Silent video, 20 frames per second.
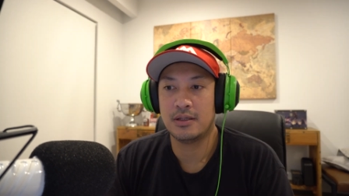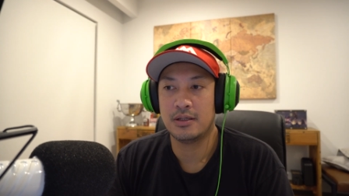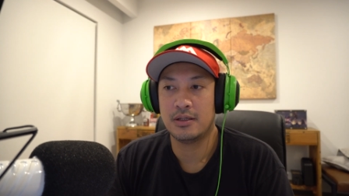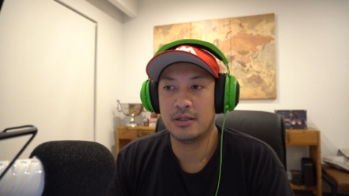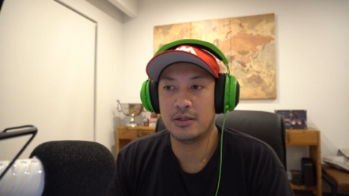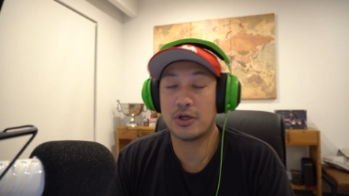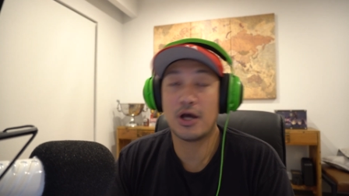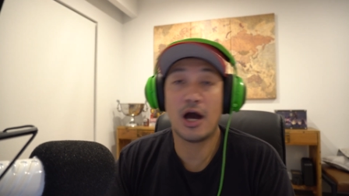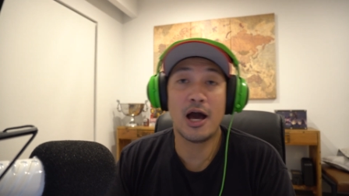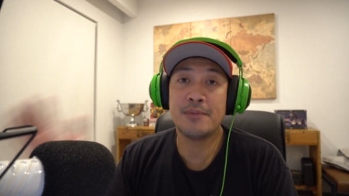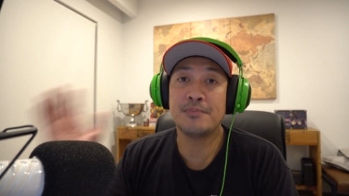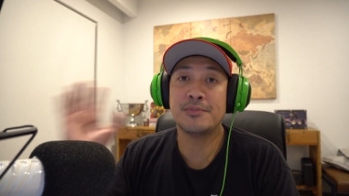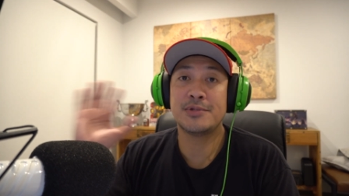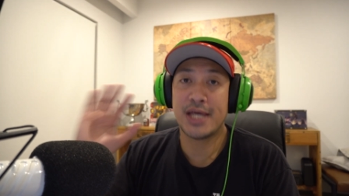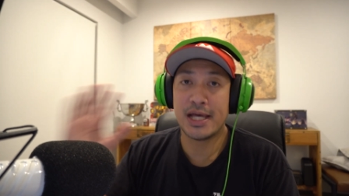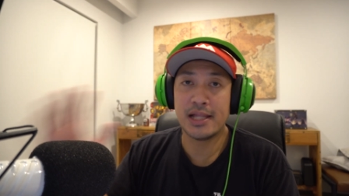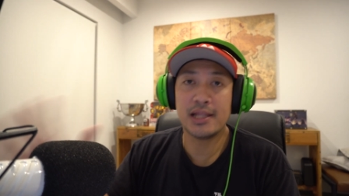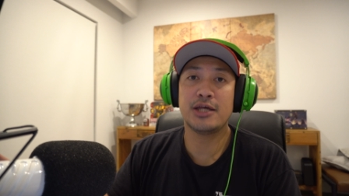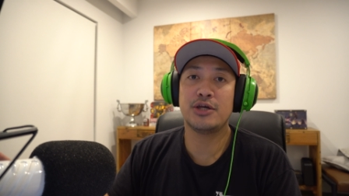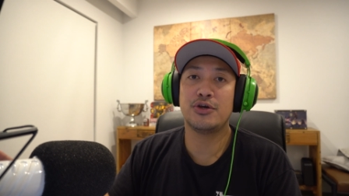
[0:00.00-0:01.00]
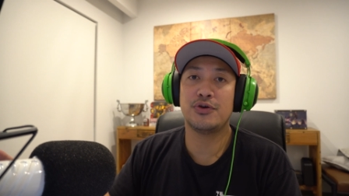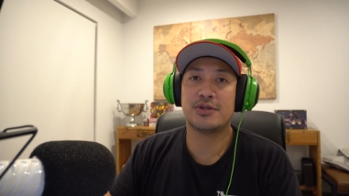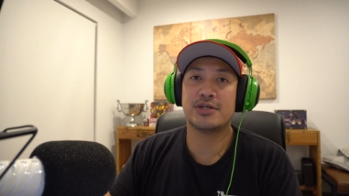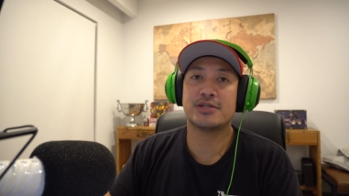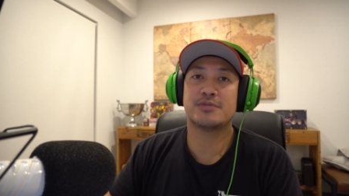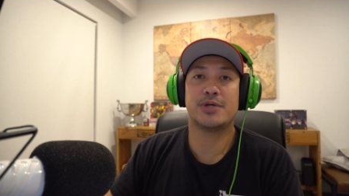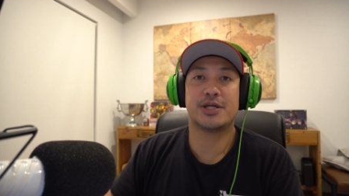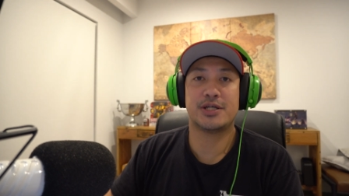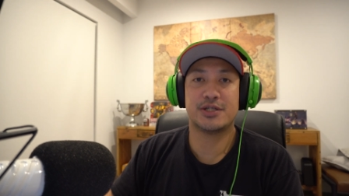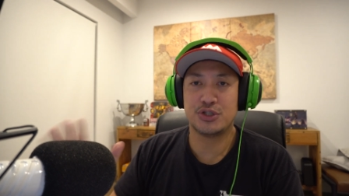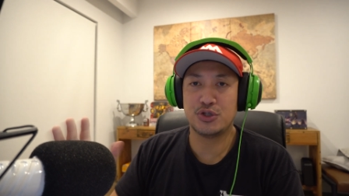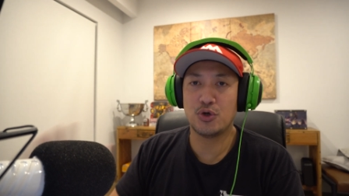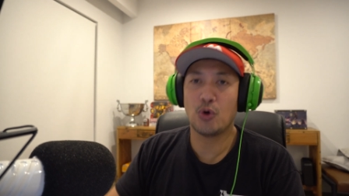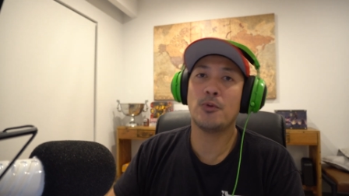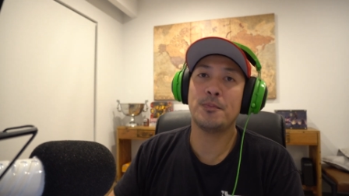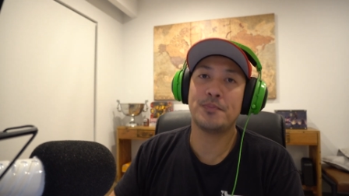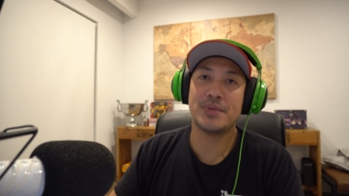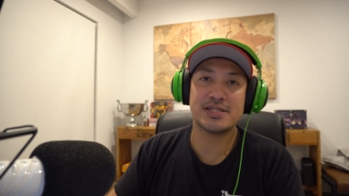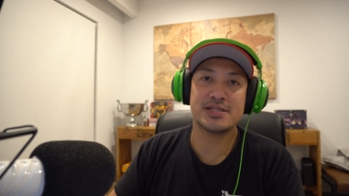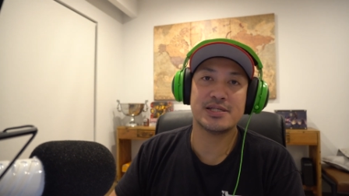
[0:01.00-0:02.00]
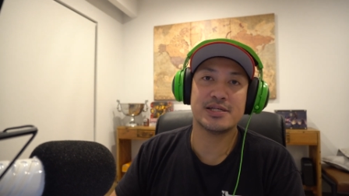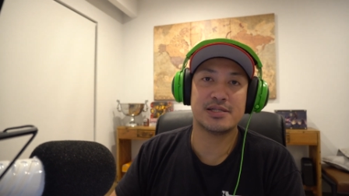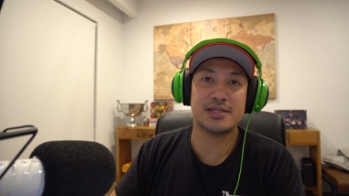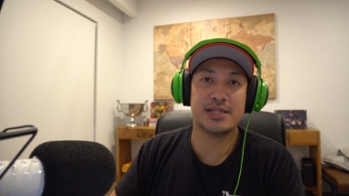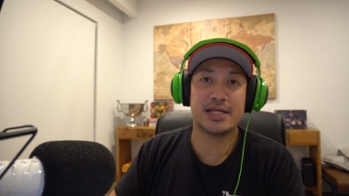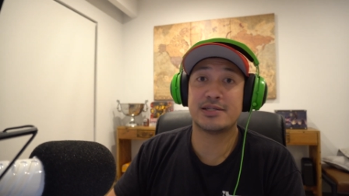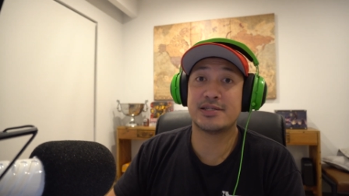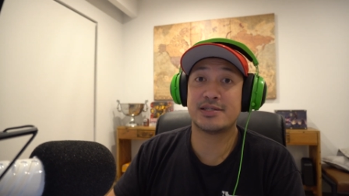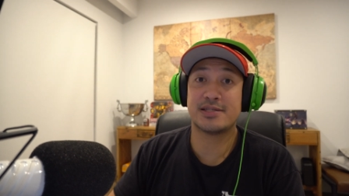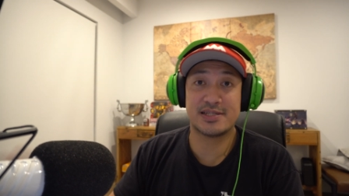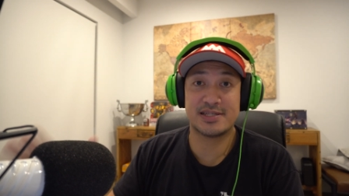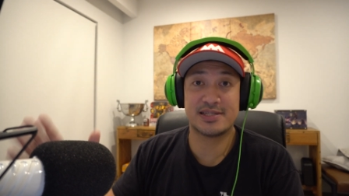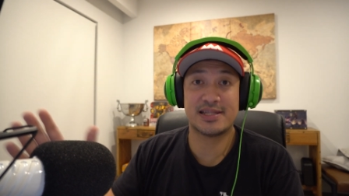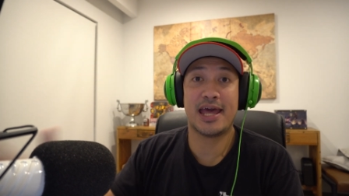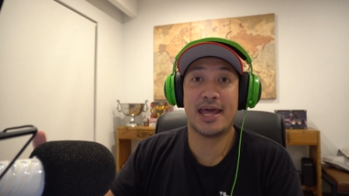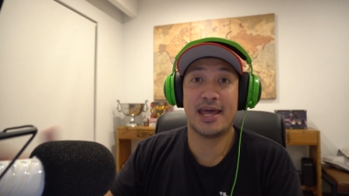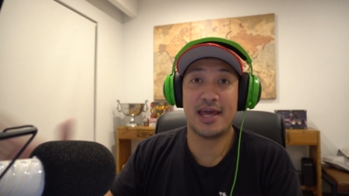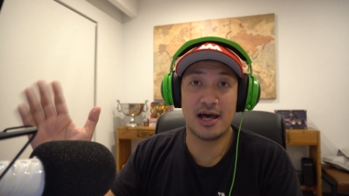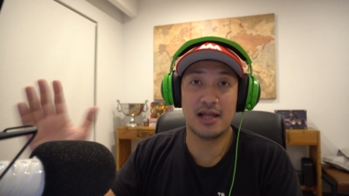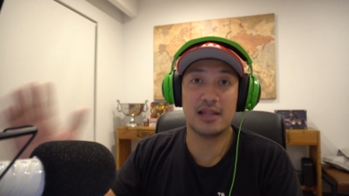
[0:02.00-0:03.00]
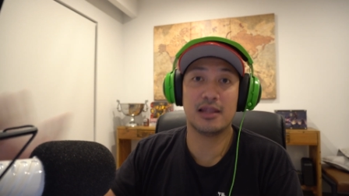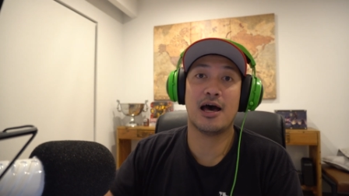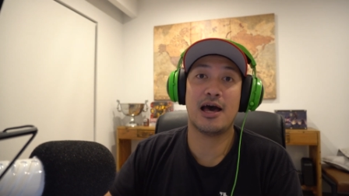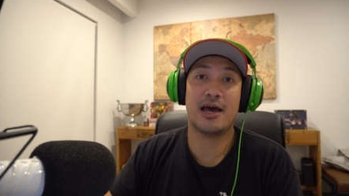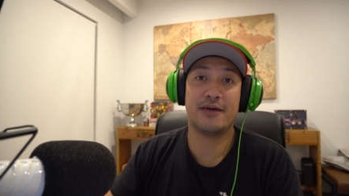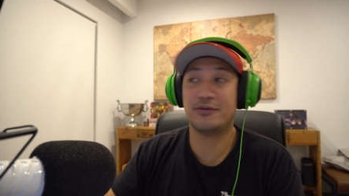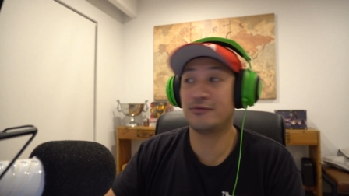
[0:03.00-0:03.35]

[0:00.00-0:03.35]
Look, I'm telling you this because your business needs to stay alive.